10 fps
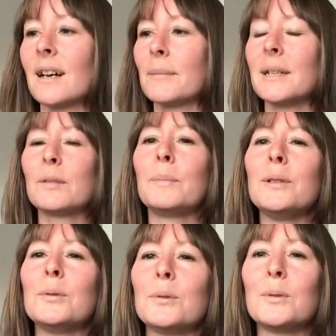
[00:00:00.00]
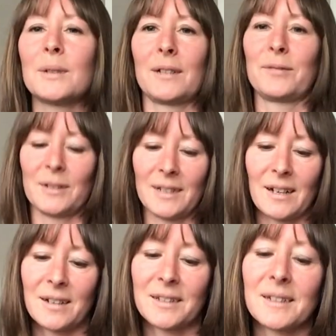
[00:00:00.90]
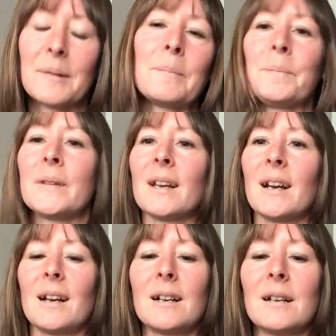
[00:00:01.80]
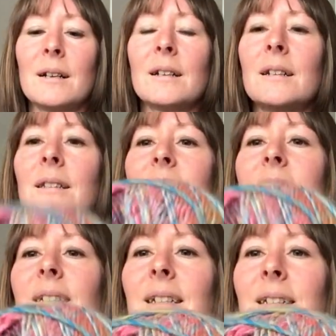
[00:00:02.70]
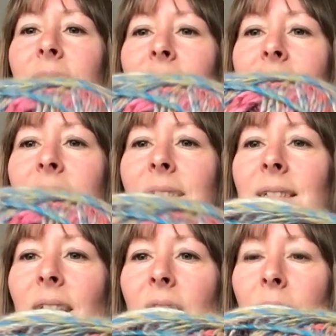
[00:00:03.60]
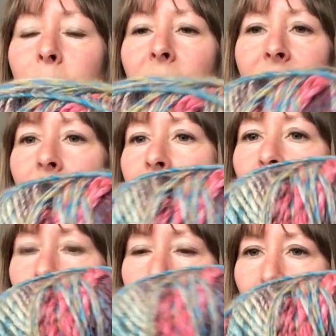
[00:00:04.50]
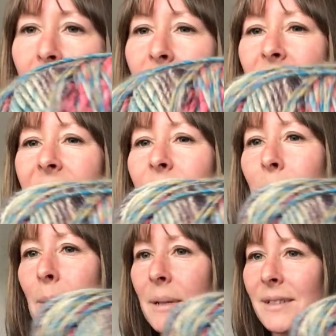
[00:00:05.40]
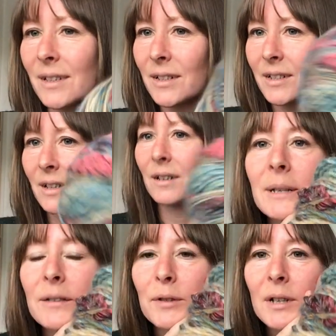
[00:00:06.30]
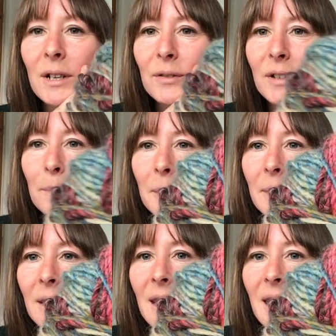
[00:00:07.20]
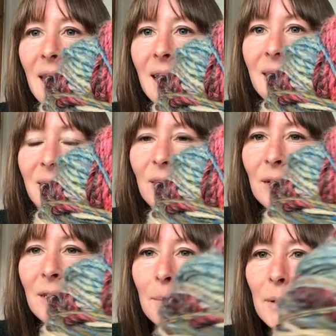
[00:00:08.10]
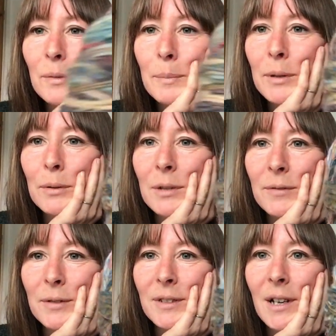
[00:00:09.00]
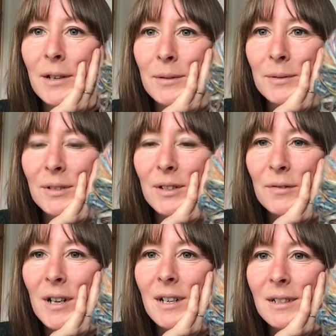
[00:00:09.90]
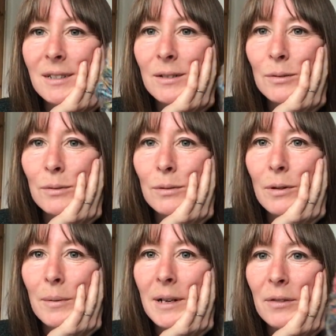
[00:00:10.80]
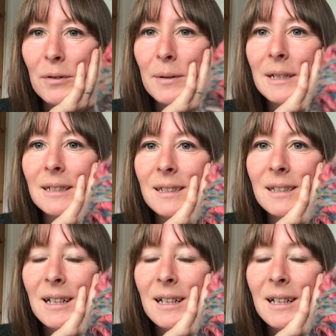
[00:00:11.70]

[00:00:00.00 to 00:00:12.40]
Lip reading: It's beautiful yarn. This is, I can't remember. I think it might be Sirdar. I'll give you a close-up. It's got the most beautiful tones of colours all the way through it.